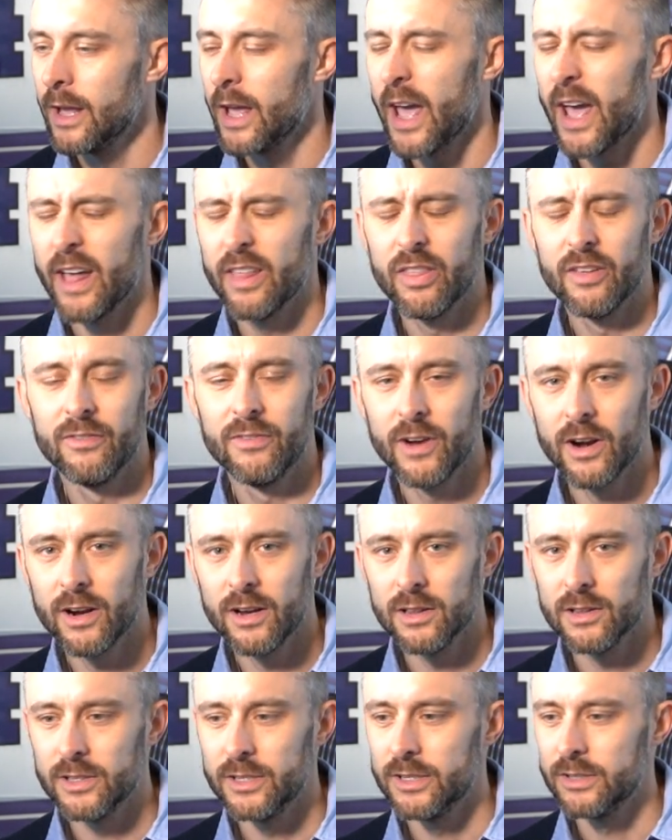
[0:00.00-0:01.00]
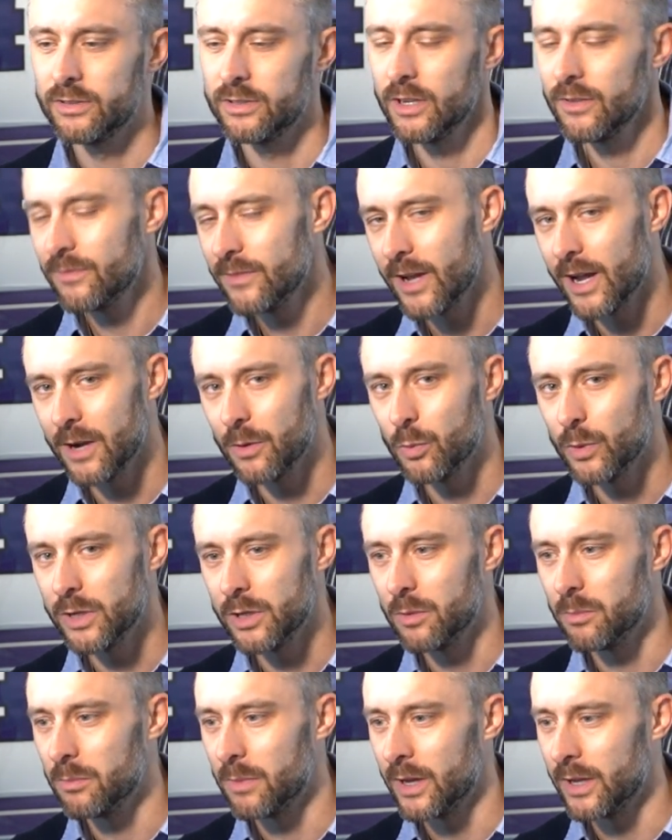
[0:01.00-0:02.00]
at the very least, if not win
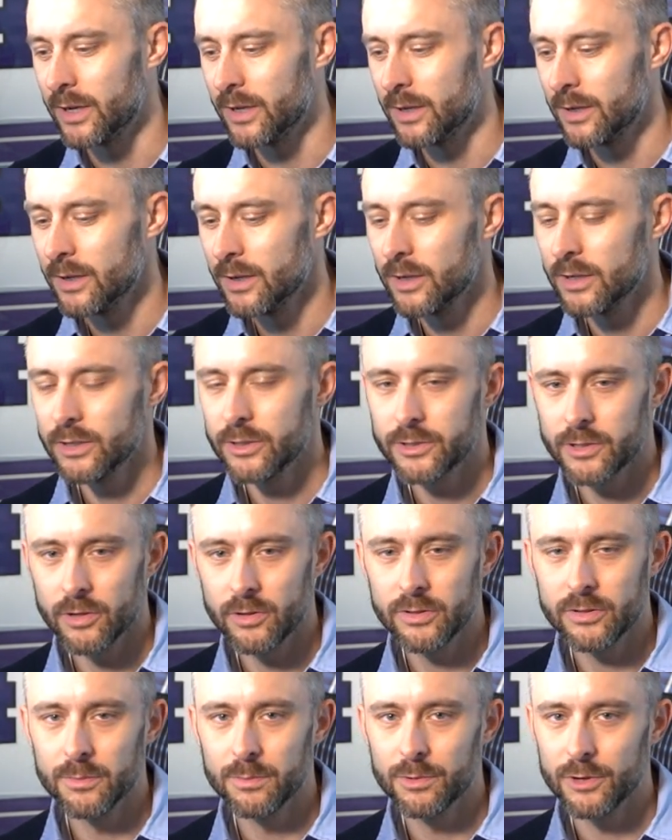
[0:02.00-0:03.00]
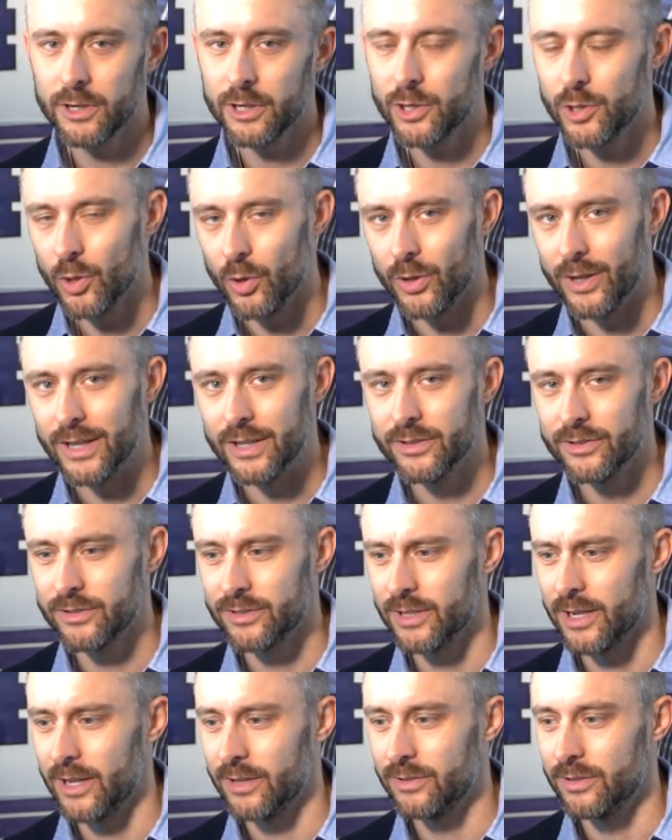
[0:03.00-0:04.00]
you money, show you some pretty cool
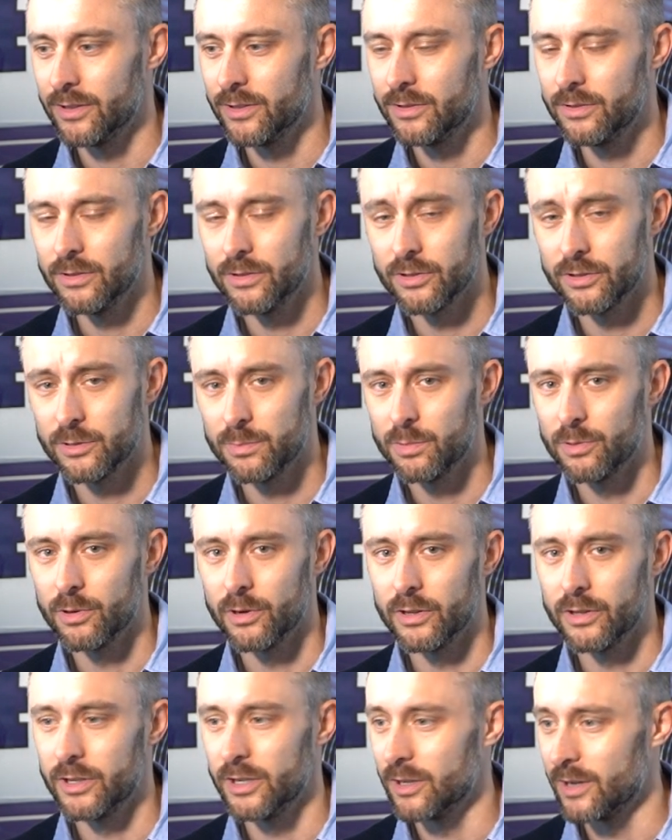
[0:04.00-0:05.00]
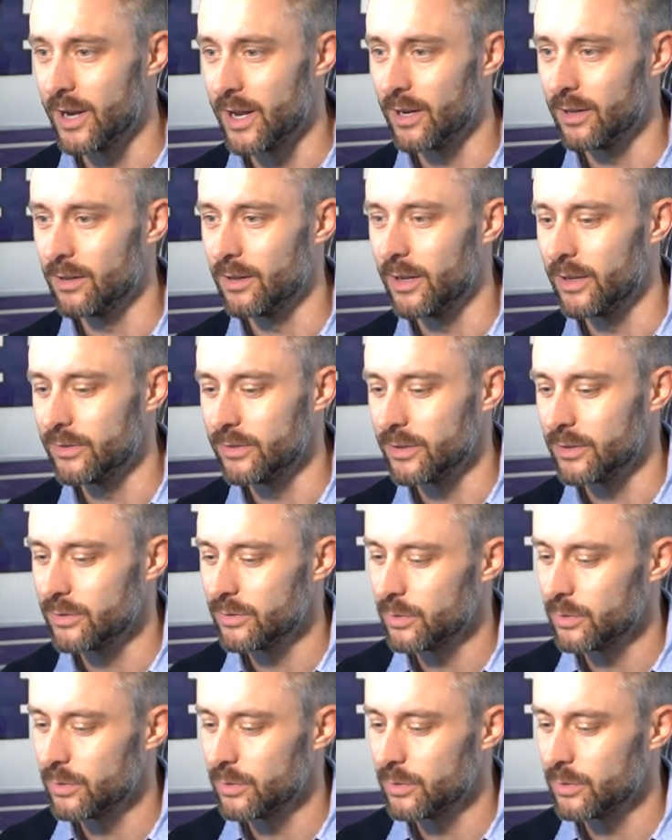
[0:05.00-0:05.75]
insights into the sport that you're analyzing.